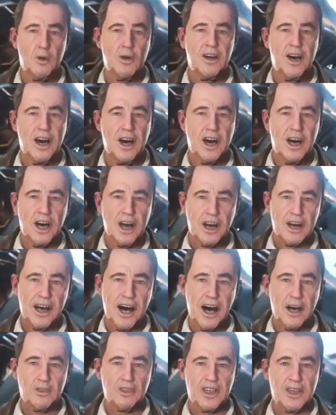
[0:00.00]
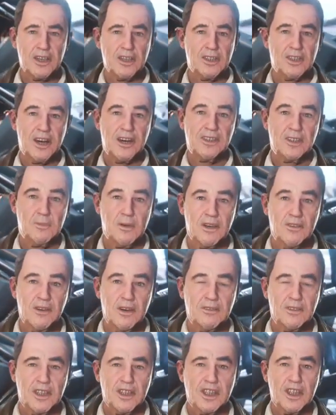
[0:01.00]
with their early outings like the
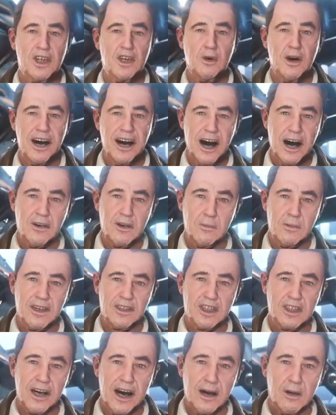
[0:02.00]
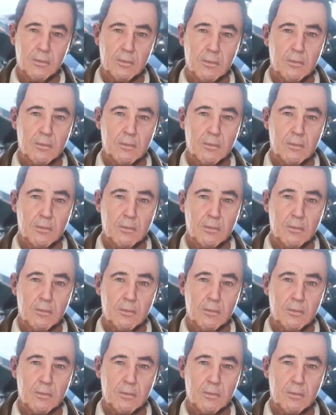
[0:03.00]
P-52 and the Mustang.